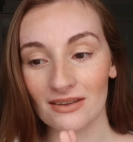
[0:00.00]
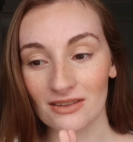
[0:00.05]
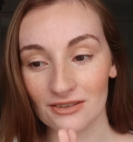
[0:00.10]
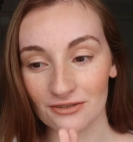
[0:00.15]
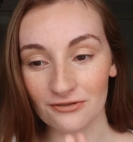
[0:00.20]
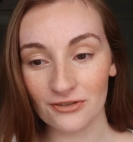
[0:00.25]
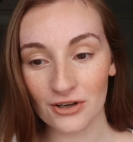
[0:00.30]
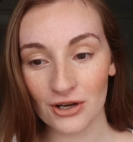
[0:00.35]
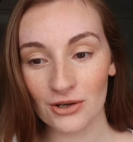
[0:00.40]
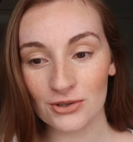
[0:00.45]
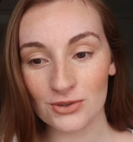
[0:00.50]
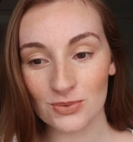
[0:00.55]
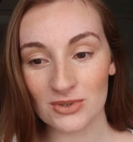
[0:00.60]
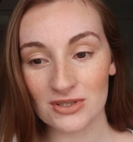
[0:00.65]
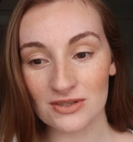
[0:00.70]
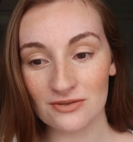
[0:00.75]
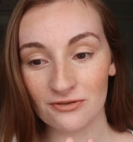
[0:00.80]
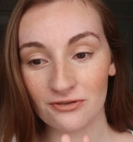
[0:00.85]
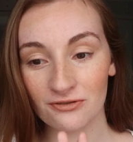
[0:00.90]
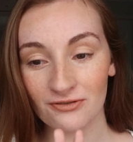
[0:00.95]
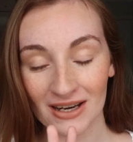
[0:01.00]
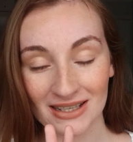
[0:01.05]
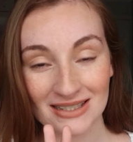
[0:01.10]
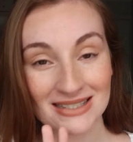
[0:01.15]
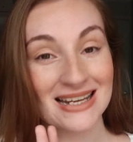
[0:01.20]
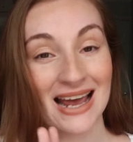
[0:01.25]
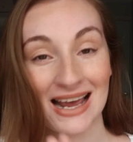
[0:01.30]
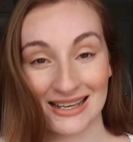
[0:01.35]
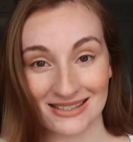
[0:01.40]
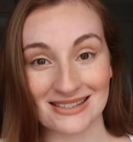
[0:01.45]
the food was
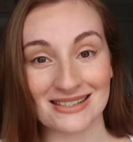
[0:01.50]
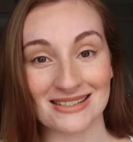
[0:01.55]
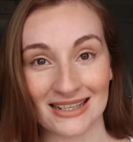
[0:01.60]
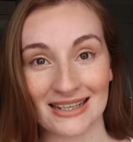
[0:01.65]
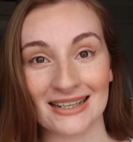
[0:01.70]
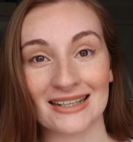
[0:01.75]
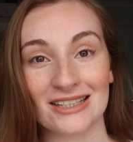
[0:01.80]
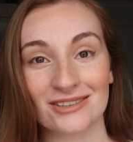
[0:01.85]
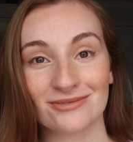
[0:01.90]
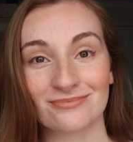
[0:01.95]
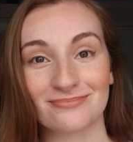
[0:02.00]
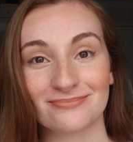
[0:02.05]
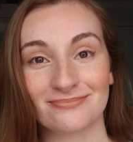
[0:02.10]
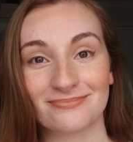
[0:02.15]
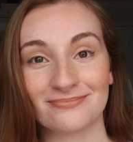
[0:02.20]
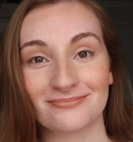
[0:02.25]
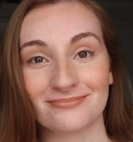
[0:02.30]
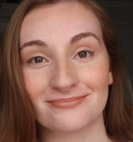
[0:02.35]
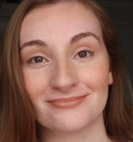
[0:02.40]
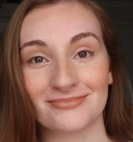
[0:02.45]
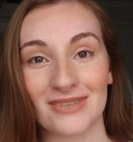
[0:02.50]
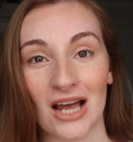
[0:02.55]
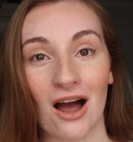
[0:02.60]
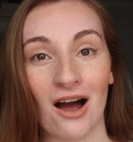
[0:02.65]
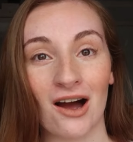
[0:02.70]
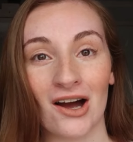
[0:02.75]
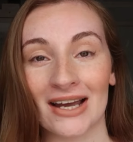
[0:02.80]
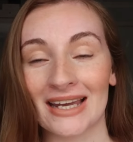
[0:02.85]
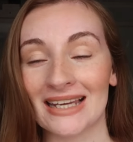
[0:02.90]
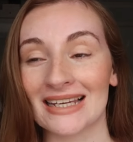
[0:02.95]
fantastic.
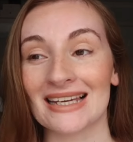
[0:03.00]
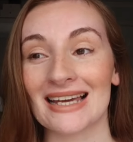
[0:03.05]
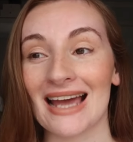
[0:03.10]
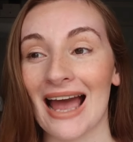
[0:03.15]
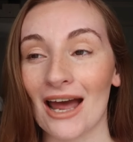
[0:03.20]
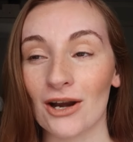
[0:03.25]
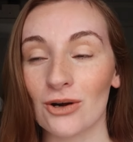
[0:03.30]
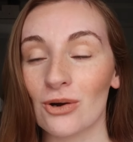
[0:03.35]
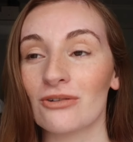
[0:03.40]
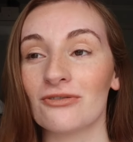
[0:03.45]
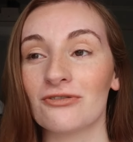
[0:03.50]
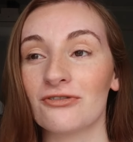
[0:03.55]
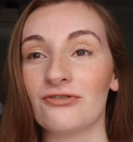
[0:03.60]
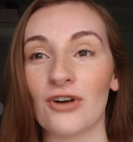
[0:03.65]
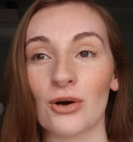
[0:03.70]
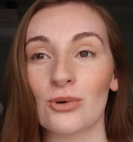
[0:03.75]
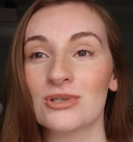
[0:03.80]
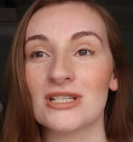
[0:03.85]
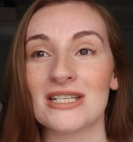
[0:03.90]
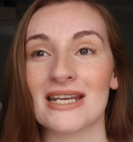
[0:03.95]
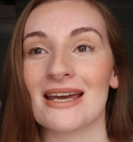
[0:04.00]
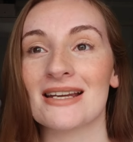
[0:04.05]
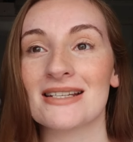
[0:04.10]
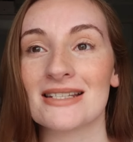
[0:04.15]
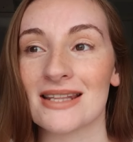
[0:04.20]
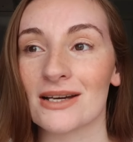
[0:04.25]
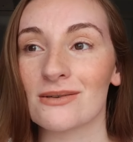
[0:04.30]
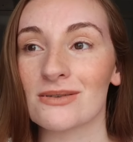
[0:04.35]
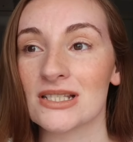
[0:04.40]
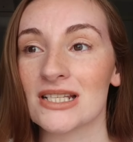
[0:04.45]
I cannot fault
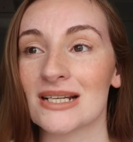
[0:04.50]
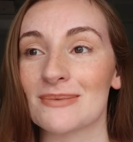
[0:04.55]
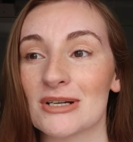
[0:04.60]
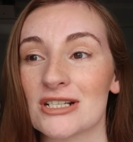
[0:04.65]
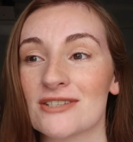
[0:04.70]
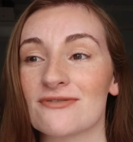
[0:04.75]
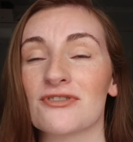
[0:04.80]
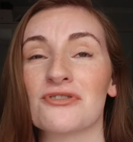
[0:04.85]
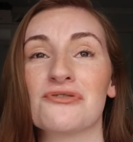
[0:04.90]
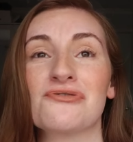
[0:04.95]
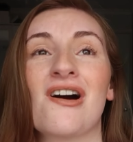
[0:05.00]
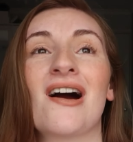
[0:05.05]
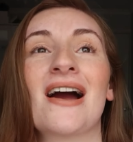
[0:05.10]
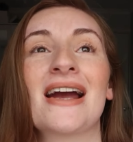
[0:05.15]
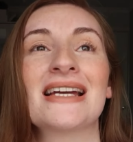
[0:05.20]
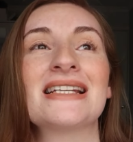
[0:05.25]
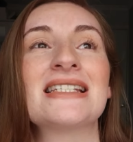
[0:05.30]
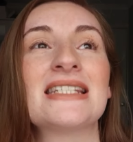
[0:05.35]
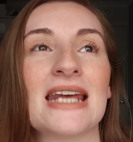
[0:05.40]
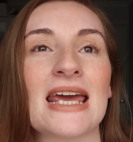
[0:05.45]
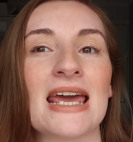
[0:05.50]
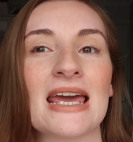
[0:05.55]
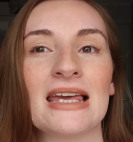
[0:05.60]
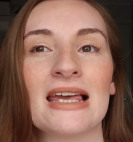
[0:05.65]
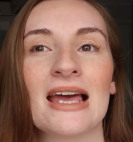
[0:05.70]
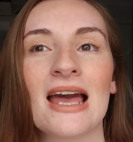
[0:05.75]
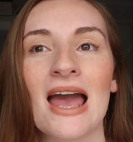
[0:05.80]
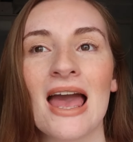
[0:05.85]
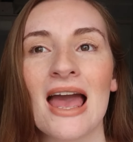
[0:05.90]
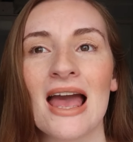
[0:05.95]
it. There was so much
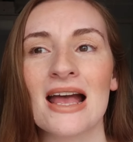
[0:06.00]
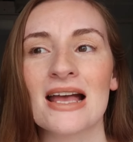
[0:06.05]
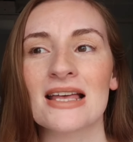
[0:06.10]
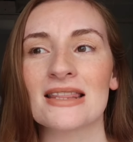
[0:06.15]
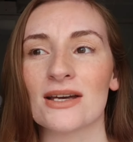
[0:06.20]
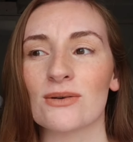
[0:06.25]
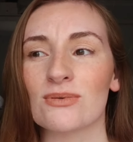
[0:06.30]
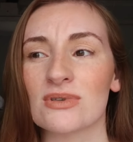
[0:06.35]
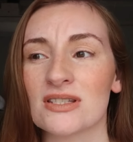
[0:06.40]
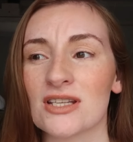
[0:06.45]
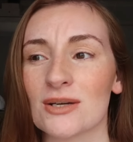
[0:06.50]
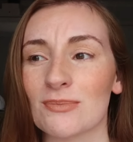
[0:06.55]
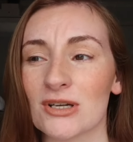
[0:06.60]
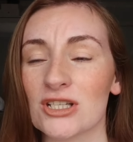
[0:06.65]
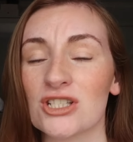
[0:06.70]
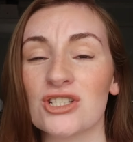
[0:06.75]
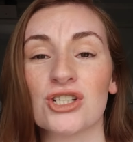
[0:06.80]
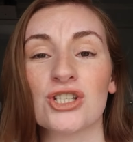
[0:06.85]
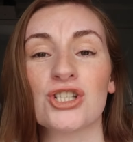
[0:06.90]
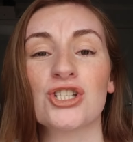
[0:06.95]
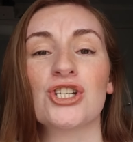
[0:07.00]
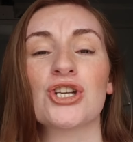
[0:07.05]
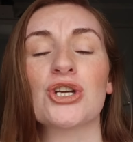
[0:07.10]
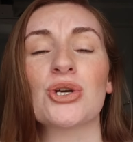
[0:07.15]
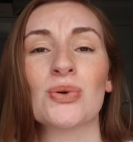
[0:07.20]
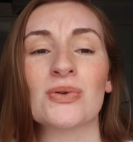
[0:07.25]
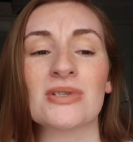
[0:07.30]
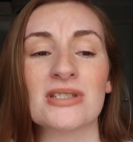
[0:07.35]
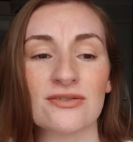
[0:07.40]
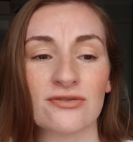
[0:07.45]
variety, there was so much to
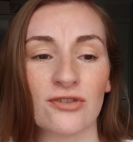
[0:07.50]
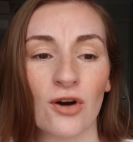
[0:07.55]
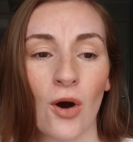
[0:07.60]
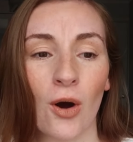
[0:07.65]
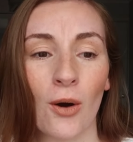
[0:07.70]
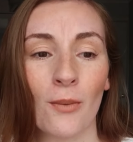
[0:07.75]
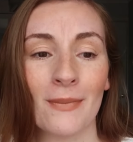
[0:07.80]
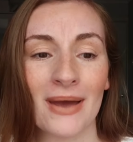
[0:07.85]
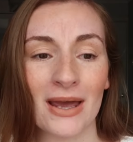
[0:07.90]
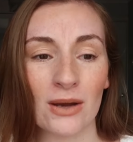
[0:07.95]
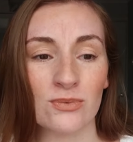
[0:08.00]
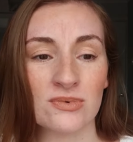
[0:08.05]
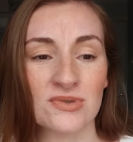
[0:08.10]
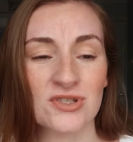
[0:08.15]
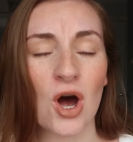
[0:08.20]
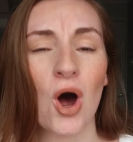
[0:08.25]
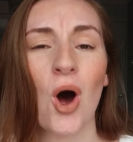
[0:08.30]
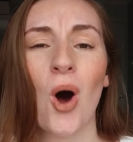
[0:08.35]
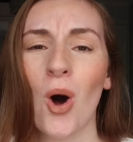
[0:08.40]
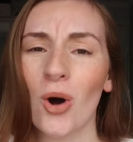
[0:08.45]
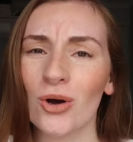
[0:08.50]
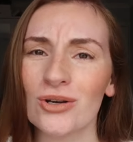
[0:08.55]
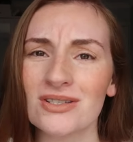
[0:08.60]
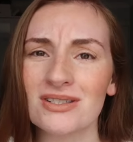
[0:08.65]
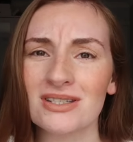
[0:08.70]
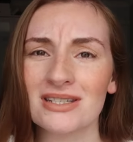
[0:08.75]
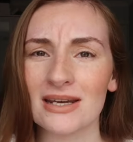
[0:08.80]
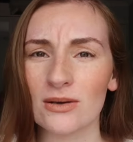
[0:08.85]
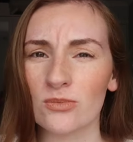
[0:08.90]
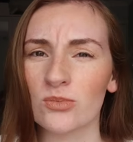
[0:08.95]
choose from. It was
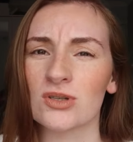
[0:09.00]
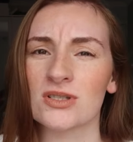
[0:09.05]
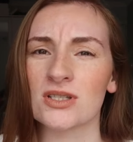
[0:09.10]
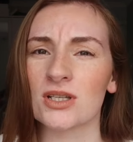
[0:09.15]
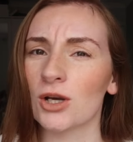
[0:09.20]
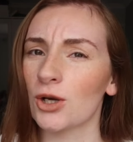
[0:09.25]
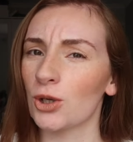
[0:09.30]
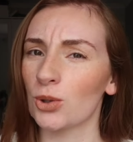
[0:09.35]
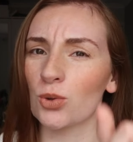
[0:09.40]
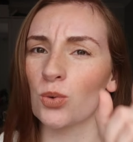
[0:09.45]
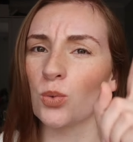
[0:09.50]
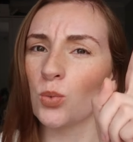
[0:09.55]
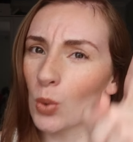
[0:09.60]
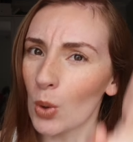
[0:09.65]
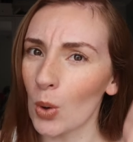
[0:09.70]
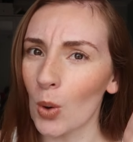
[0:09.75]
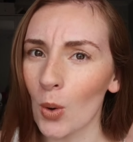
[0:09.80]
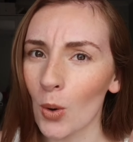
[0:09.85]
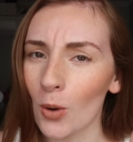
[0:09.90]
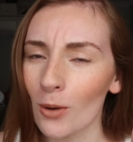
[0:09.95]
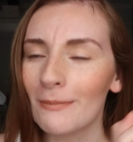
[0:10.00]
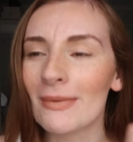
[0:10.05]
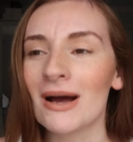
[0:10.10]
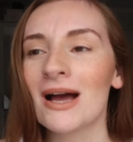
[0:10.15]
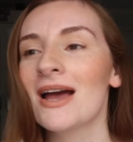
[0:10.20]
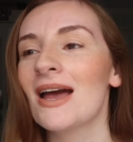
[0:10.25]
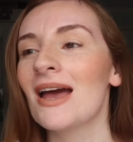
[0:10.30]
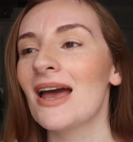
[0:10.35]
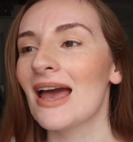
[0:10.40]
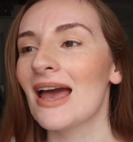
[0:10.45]
hot, it wasn't
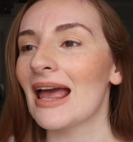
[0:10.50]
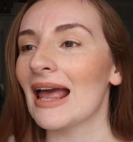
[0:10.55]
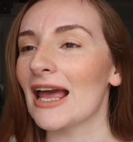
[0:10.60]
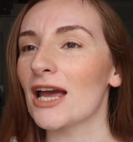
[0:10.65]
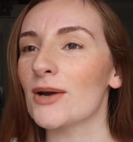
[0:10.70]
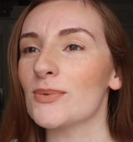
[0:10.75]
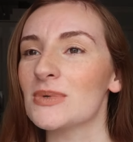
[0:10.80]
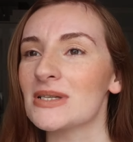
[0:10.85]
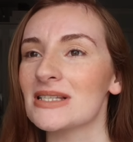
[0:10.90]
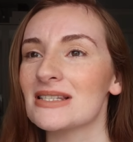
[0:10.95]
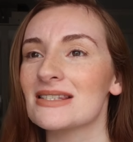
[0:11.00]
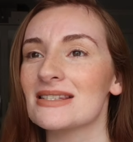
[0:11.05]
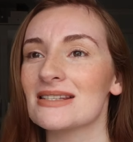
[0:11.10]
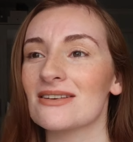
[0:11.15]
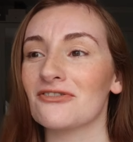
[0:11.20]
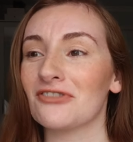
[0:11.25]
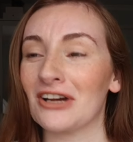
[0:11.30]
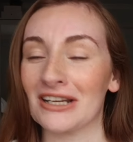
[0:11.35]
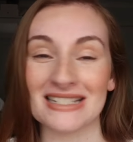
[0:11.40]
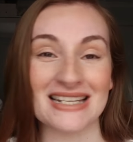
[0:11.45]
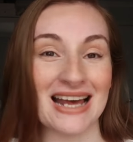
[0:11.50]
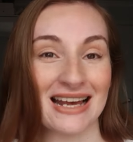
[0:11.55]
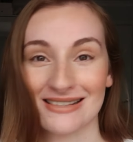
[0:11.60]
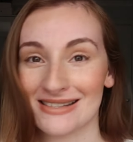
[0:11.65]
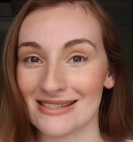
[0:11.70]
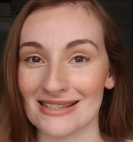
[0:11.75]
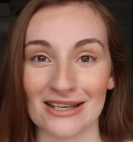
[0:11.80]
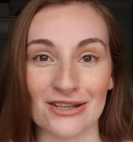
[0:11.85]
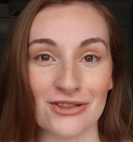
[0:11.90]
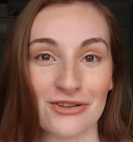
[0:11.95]
lukewarm. It was
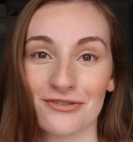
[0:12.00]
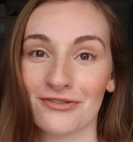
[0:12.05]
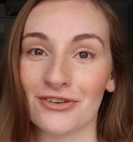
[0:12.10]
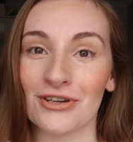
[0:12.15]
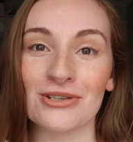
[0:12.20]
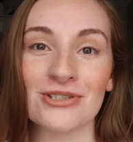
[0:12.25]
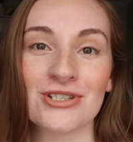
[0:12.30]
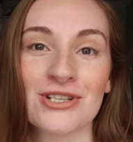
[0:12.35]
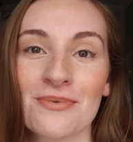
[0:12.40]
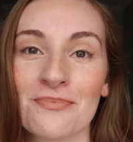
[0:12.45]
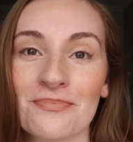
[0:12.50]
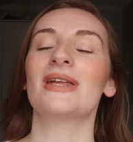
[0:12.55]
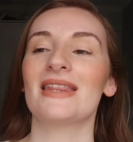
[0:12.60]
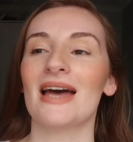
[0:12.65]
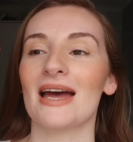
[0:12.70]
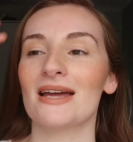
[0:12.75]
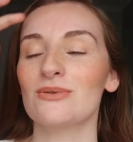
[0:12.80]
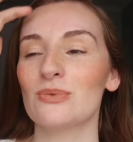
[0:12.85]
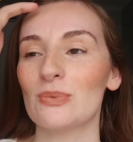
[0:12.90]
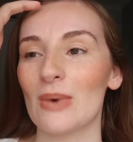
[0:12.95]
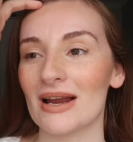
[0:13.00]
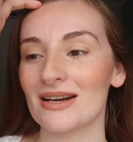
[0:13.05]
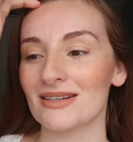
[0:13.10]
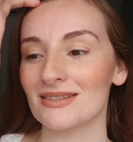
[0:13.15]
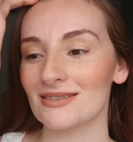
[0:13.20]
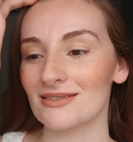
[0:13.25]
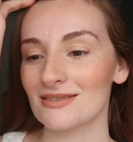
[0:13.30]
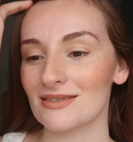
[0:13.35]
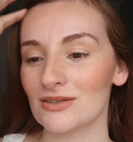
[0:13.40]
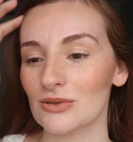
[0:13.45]
fantastic, the food. We then
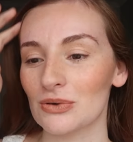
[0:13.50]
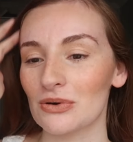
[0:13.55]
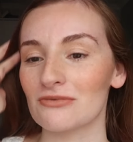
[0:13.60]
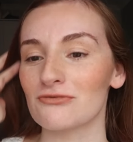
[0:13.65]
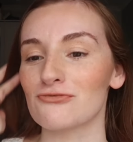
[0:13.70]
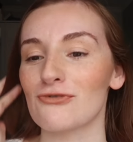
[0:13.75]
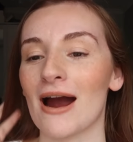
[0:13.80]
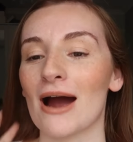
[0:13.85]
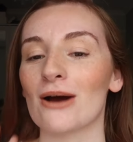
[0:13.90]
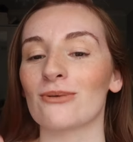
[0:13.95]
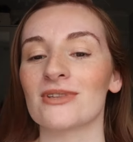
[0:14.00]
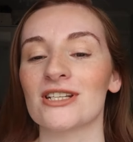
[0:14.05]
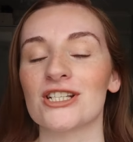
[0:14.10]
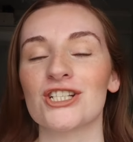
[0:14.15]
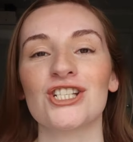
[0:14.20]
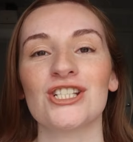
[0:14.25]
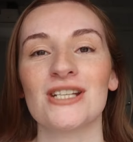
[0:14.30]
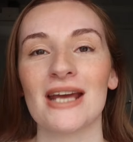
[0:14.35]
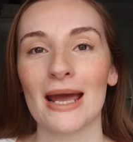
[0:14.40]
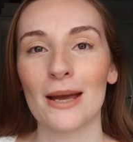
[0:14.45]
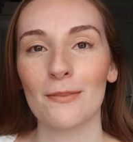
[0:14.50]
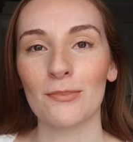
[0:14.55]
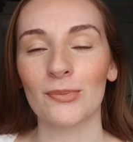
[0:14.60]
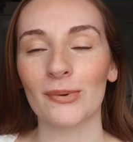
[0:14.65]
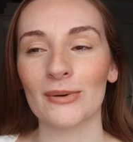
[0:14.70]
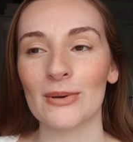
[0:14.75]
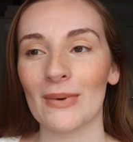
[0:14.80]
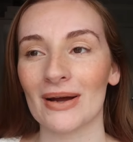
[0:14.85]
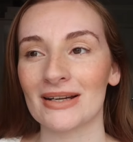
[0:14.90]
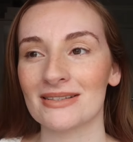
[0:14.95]
went sort of round the ship.
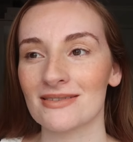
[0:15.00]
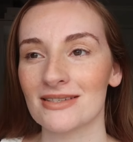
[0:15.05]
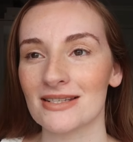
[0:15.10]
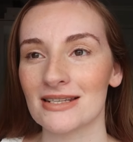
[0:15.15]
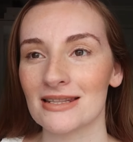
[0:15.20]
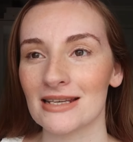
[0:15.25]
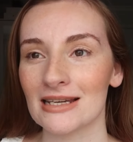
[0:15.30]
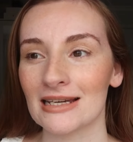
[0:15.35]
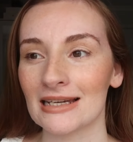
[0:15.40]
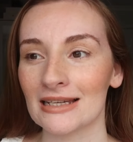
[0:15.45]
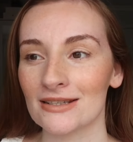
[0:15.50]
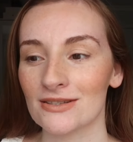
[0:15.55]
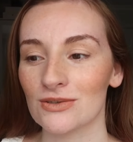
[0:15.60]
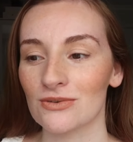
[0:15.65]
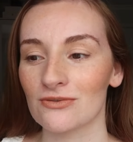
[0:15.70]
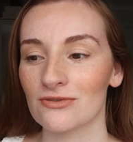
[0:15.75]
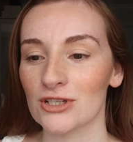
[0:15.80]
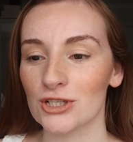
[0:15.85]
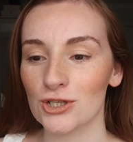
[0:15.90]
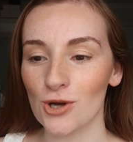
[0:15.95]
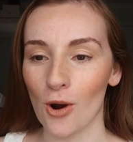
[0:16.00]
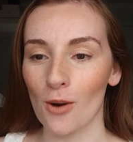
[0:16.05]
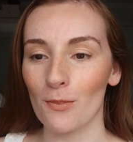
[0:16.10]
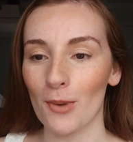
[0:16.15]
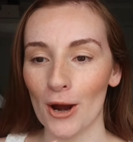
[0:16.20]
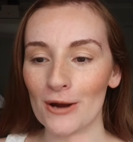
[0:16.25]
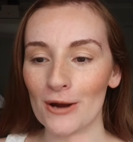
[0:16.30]
We went to the sort of the top